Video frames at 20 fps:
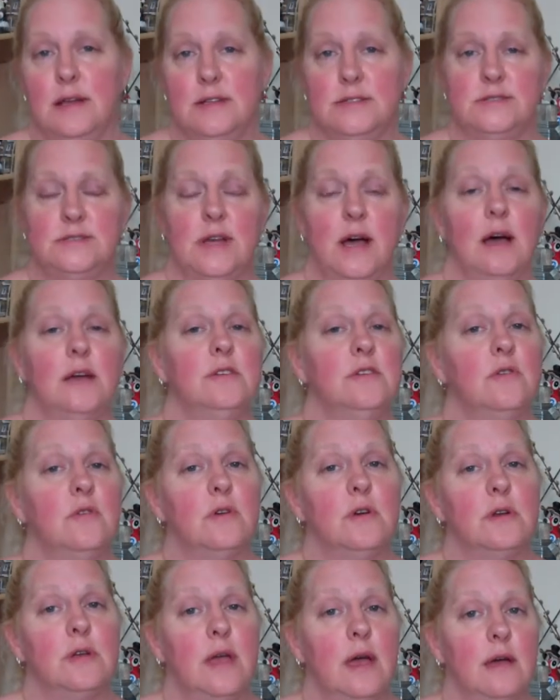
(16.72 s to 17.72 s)
Sonia
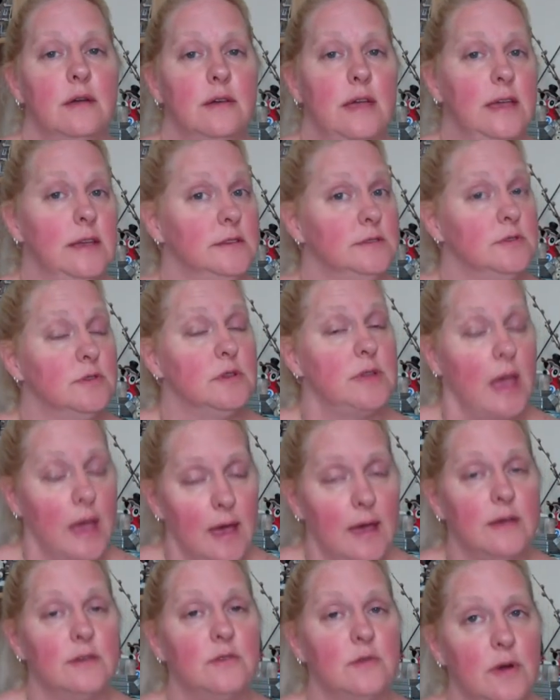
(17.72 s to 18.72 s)
or
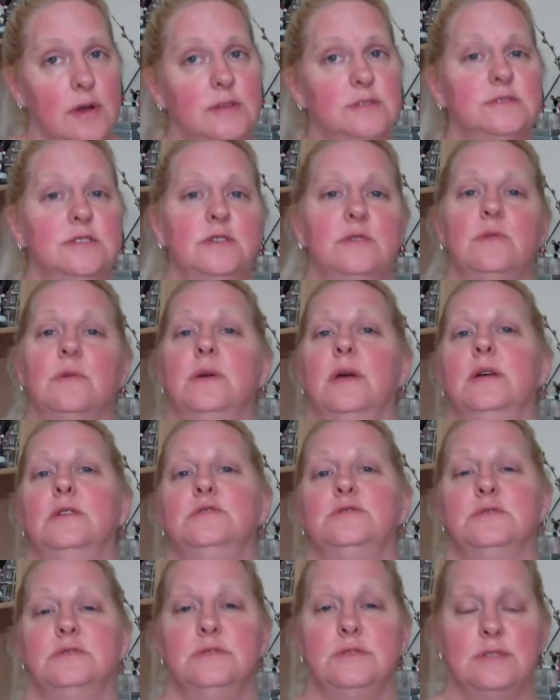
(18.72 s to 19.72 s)
Cat Crazy
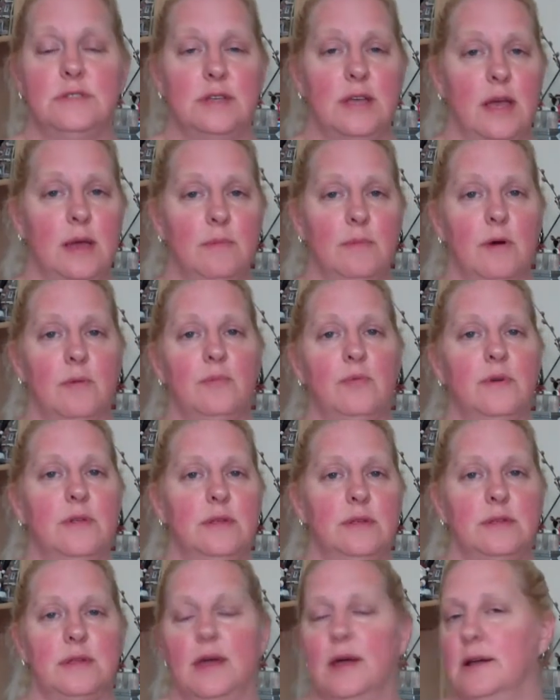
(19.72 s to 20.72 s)
Creations came up with
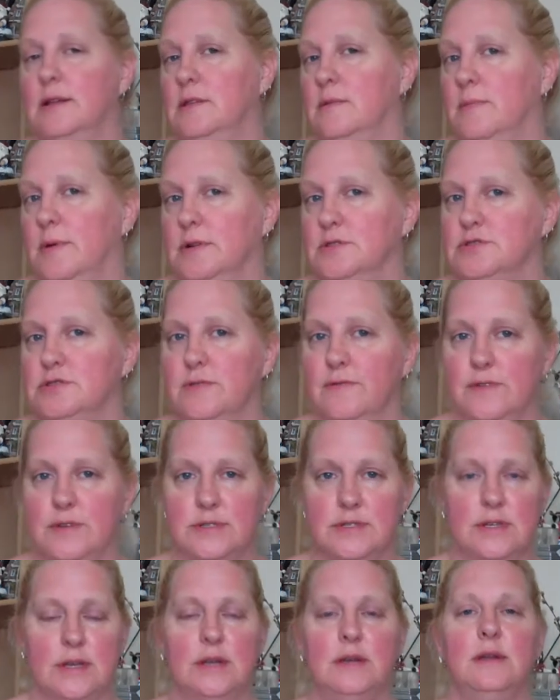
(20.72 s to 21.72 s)
and tagged a bunch of
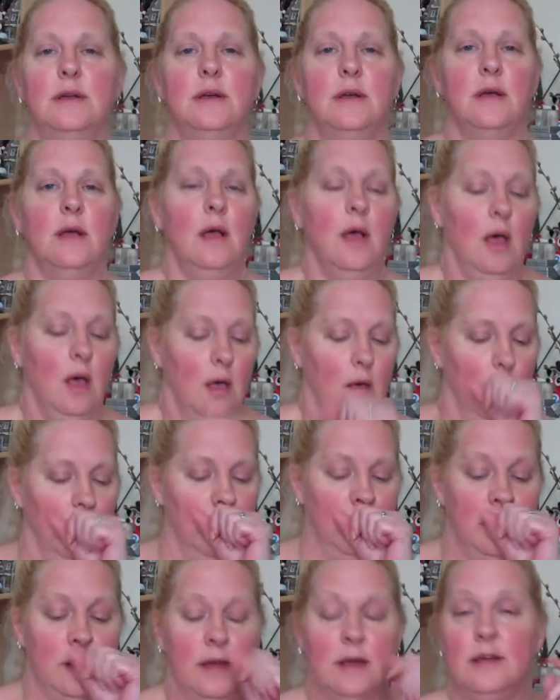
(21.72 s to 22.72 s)
us in.
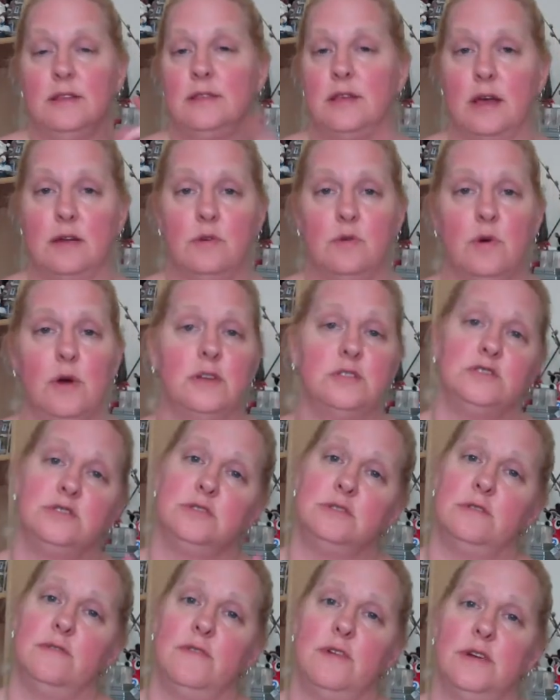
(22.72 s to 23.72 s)
10
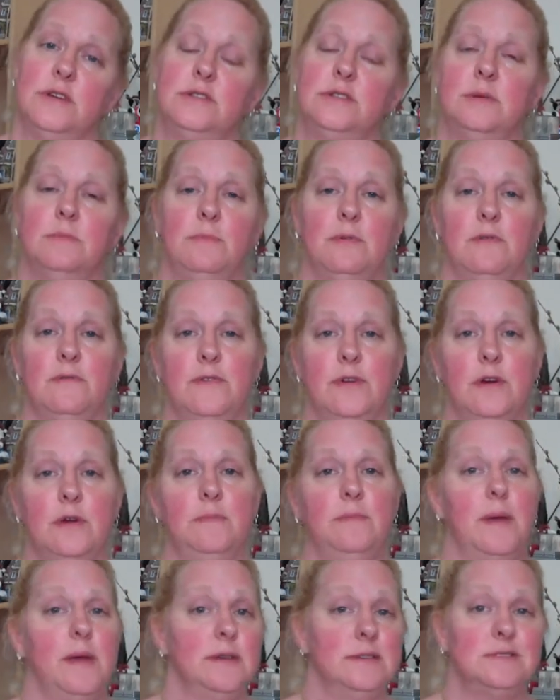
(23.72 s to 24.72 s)
questions, very simple, very
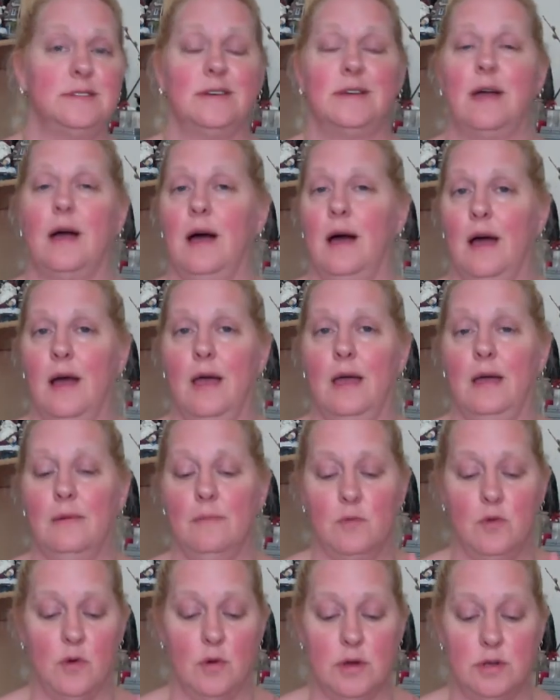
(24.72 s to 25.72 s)
basic. I am
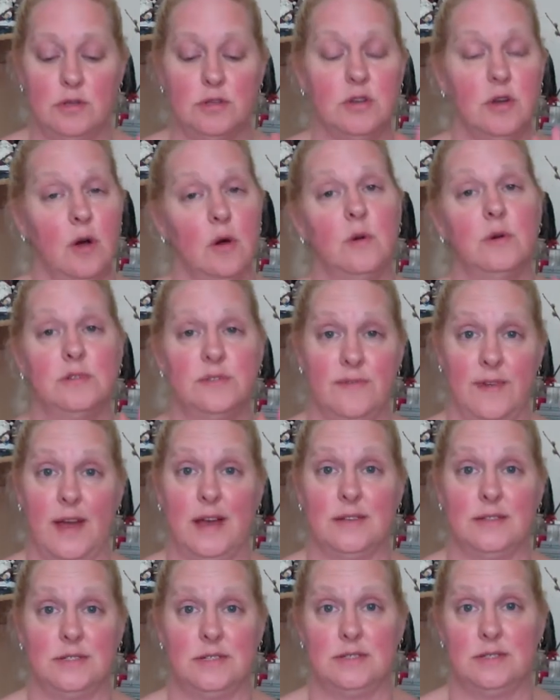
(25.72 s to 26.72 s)
going to go as
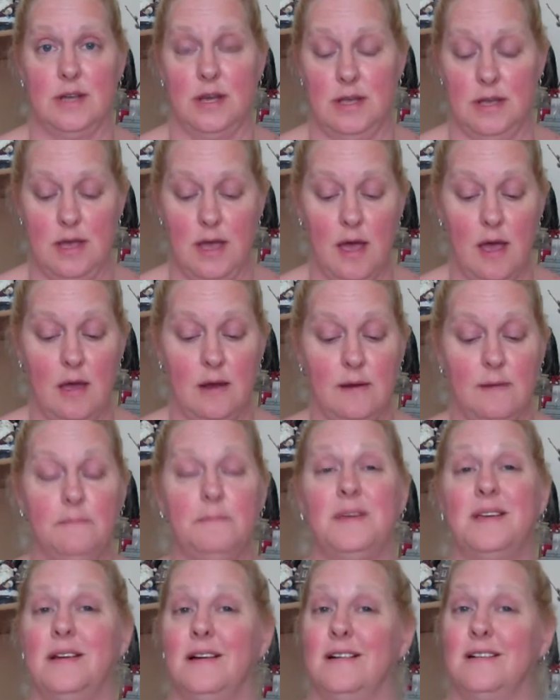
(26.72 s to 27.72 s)
fast as I can
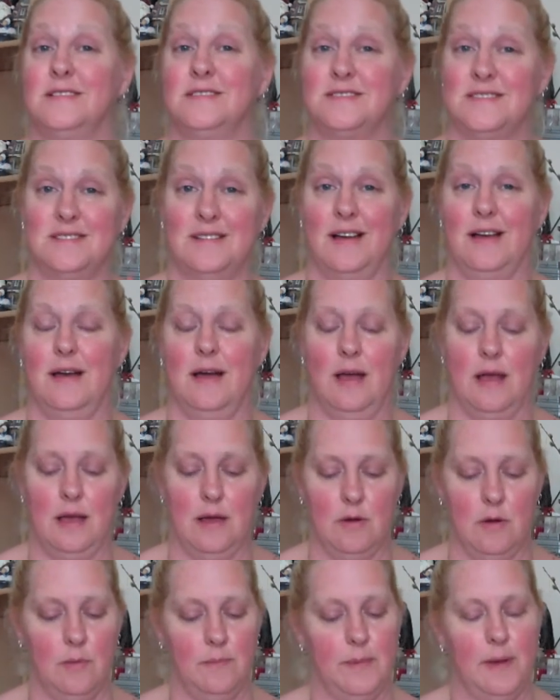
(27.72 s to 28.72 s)
because I
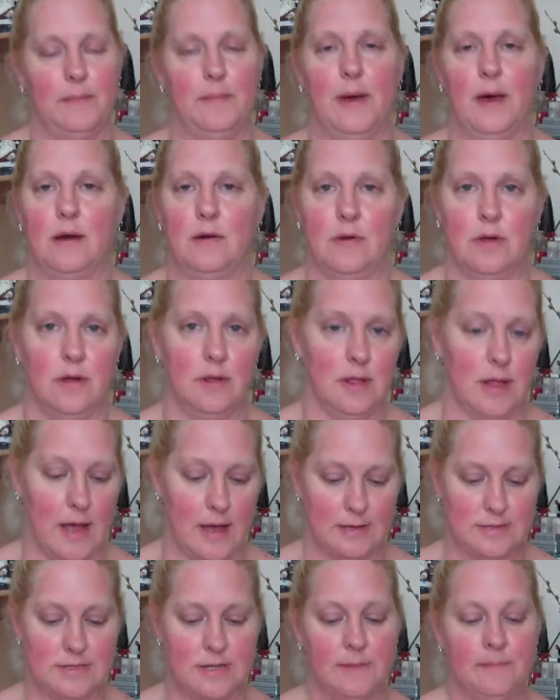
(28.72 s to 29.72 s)
gotta hope my battery will
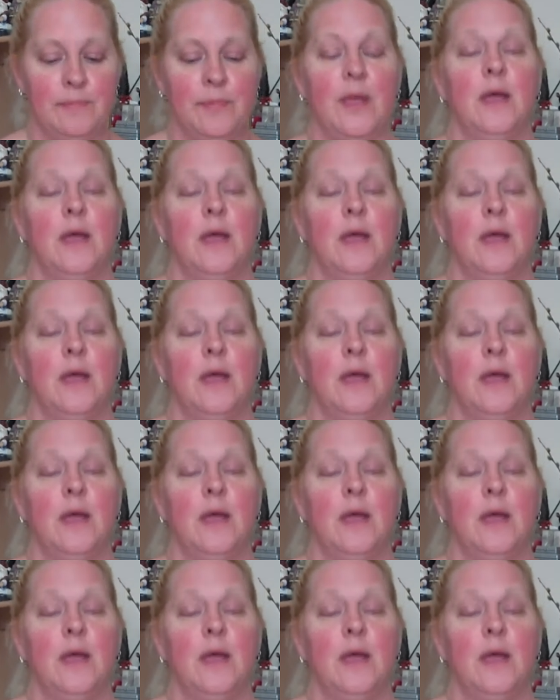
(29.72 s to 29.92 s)
last.